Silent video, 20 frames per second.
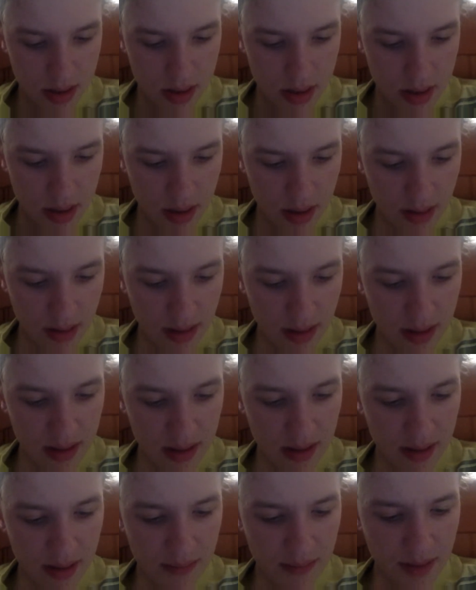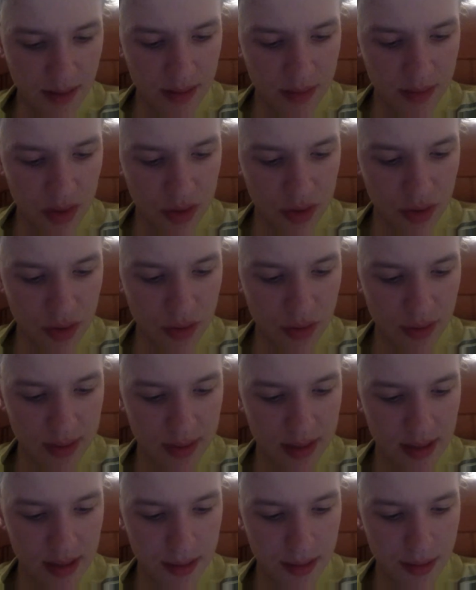I'm not sure who it
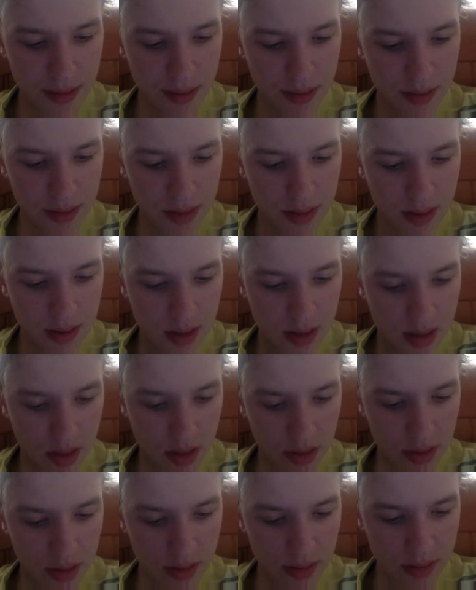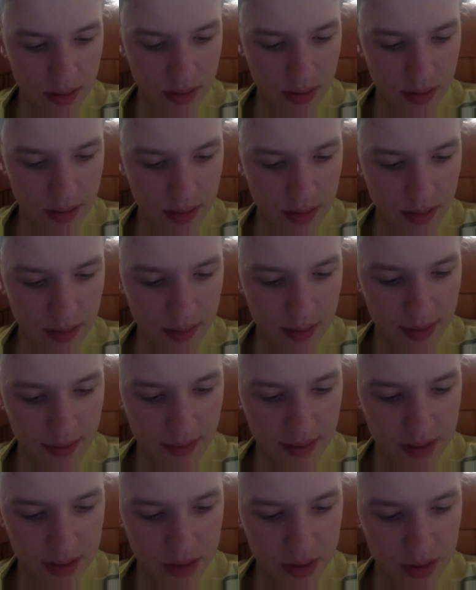is. Hold on, there might be a
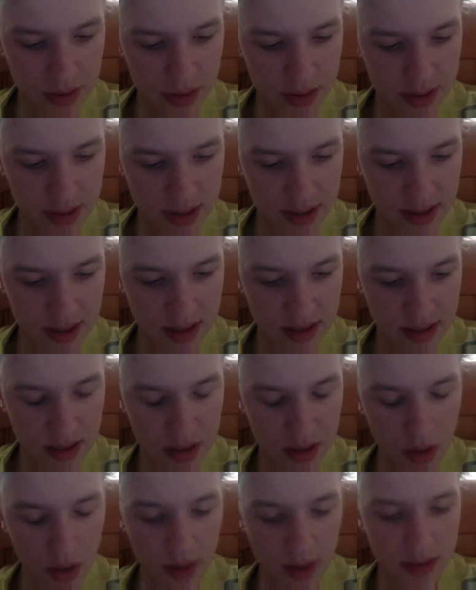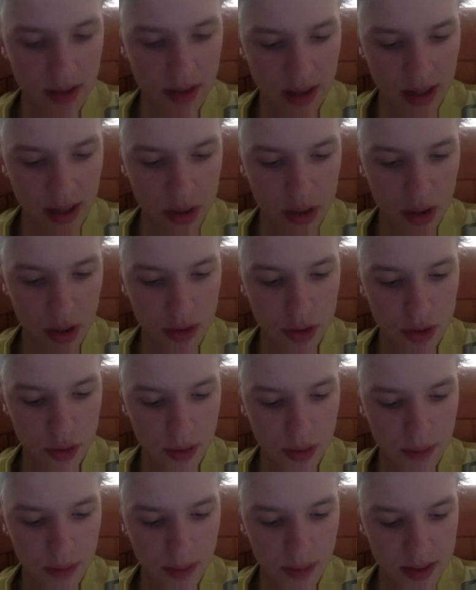way to do is check it. I know how to do
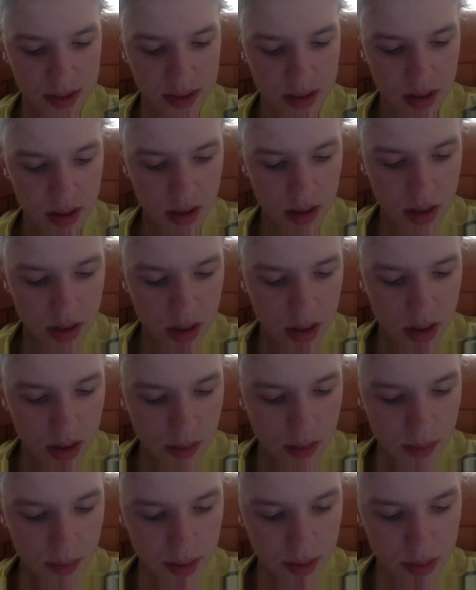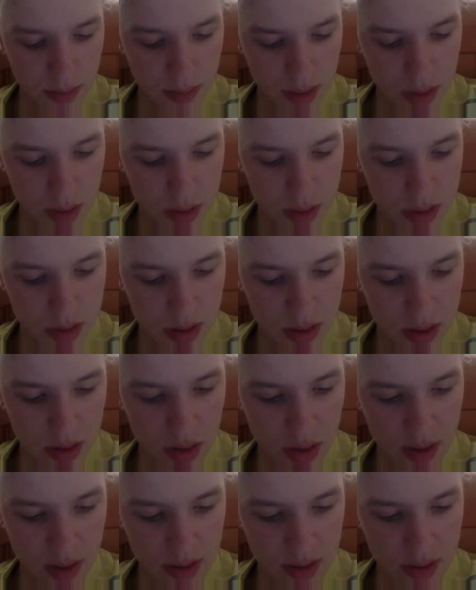it, but I don't
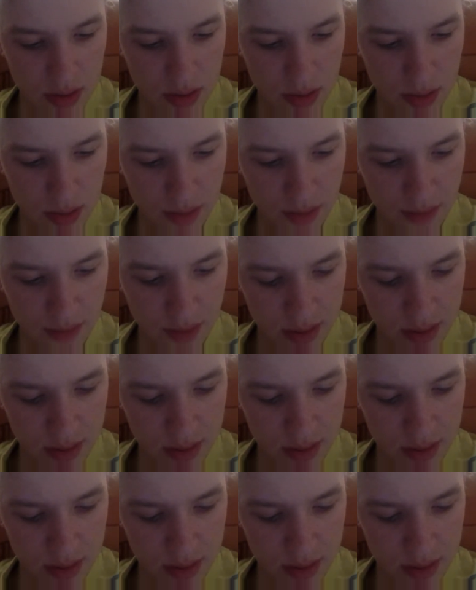know how to do it on my phone